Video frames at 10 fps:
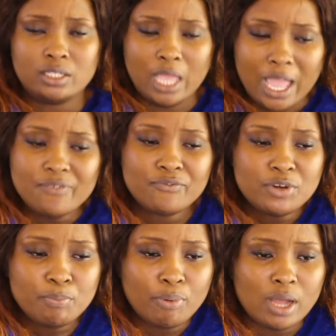
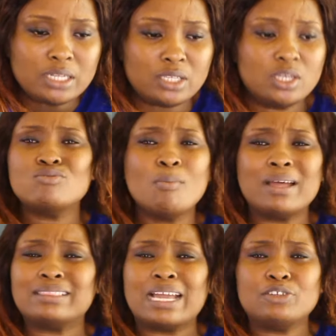everybody, no
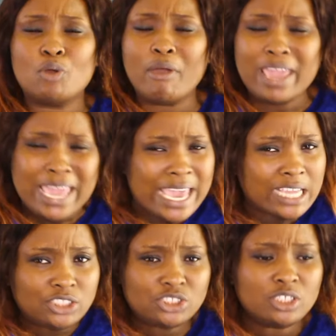matter your
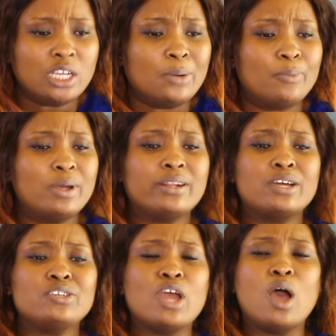age, whether
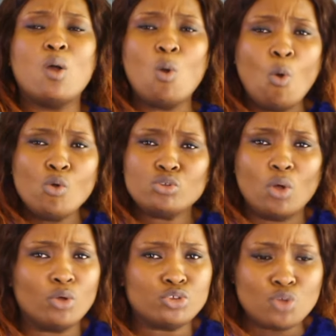you are old
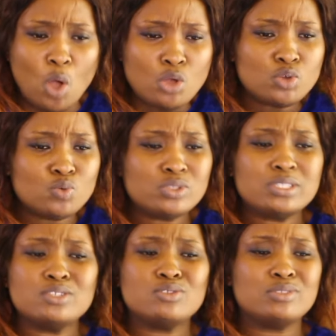or young, you
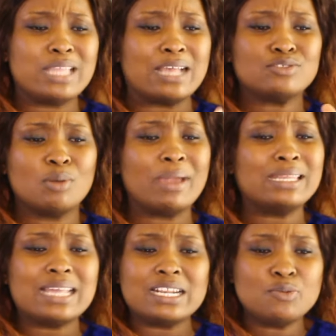see there are some
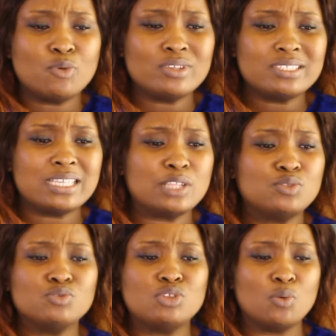elderly ones there
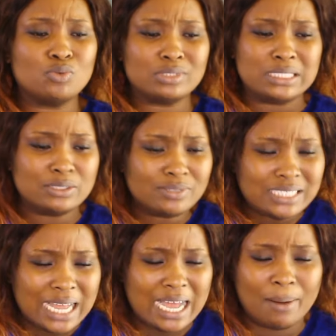too. They would kneel
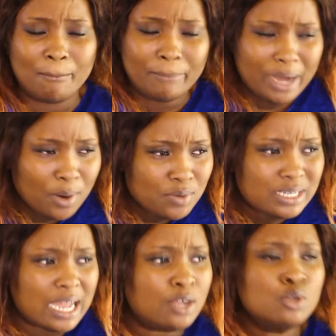down and bow
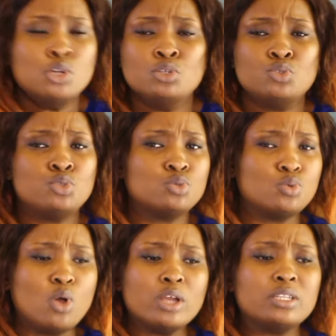down to
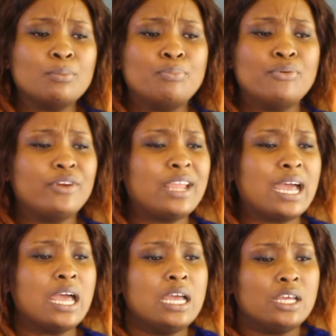God in prayer.